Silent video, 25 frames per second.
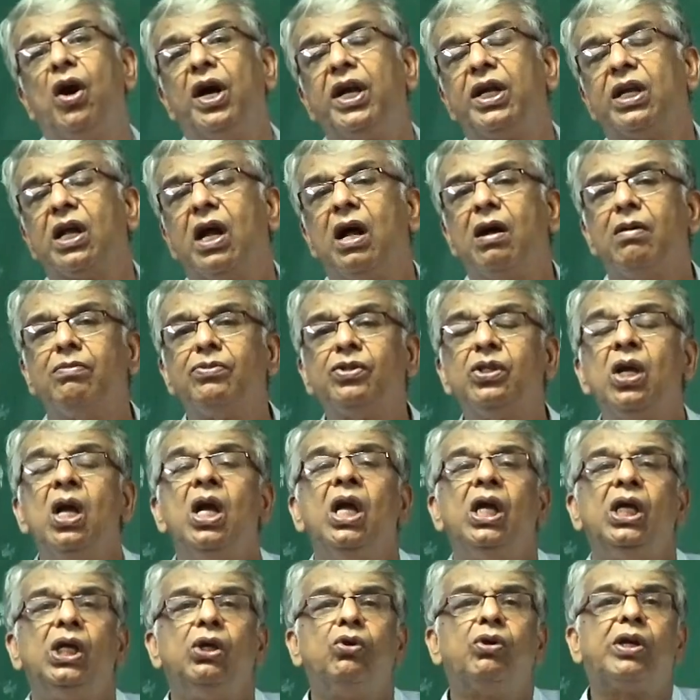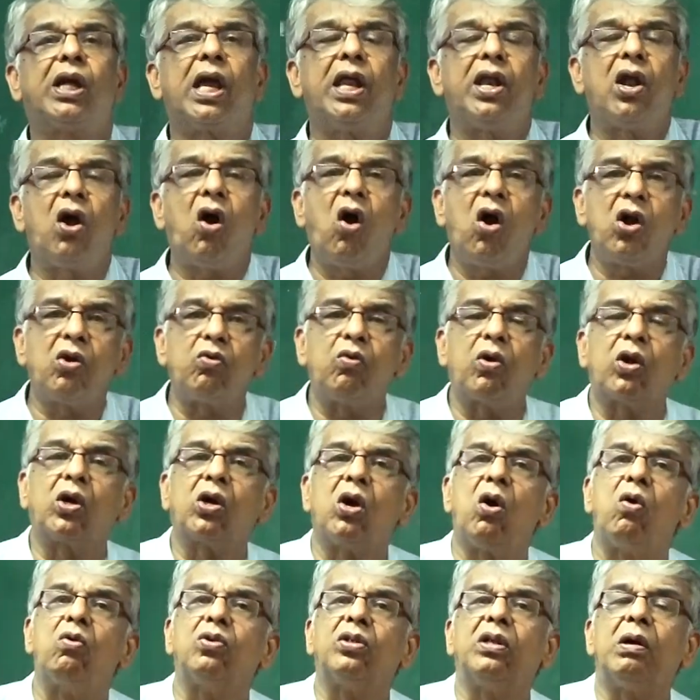items, you cannot
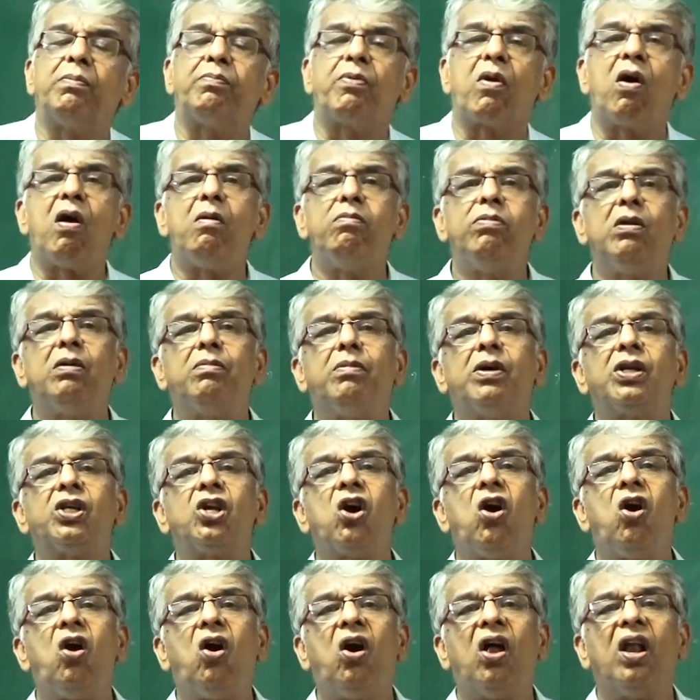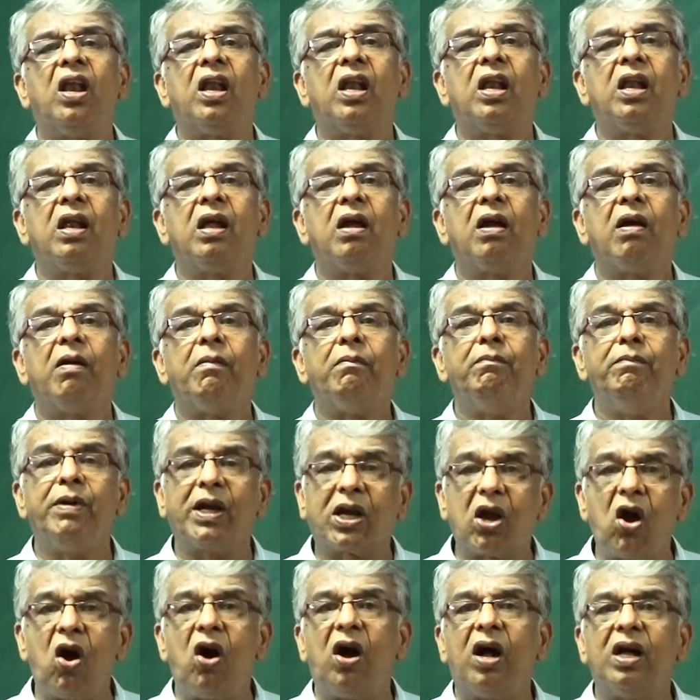work out the problem at all.
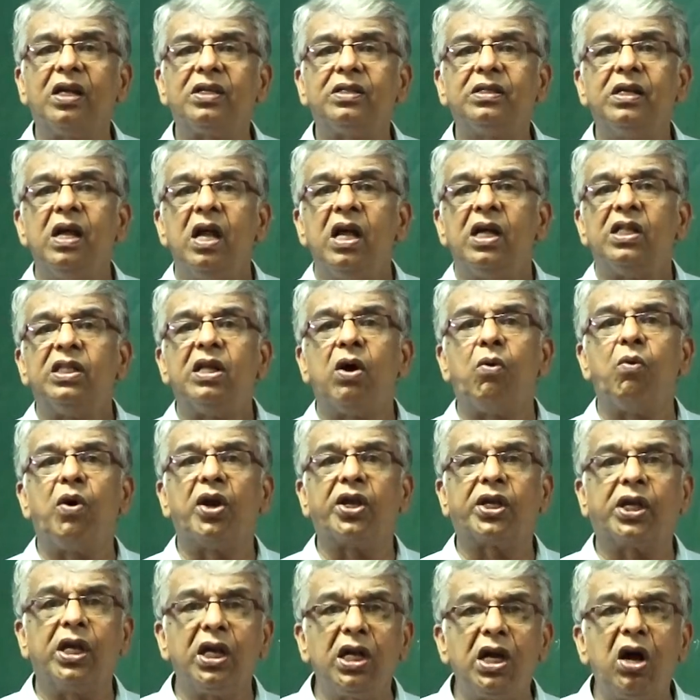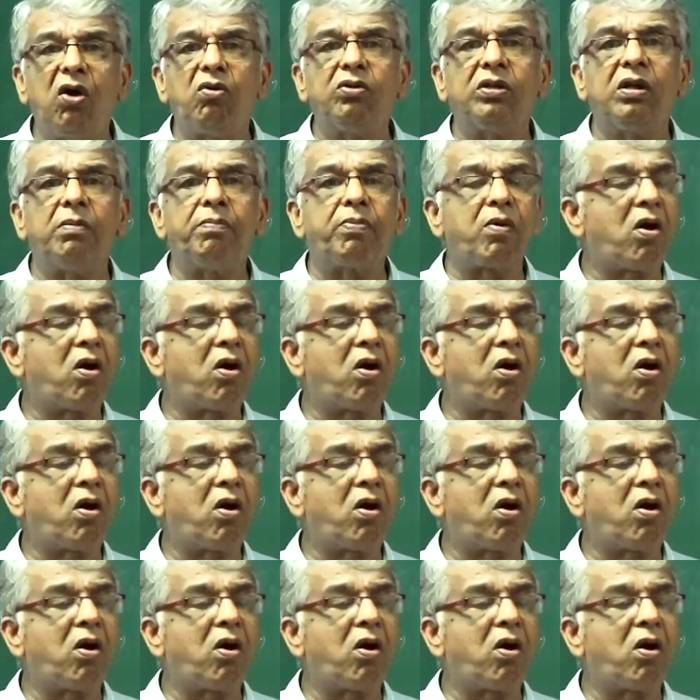Because the working out the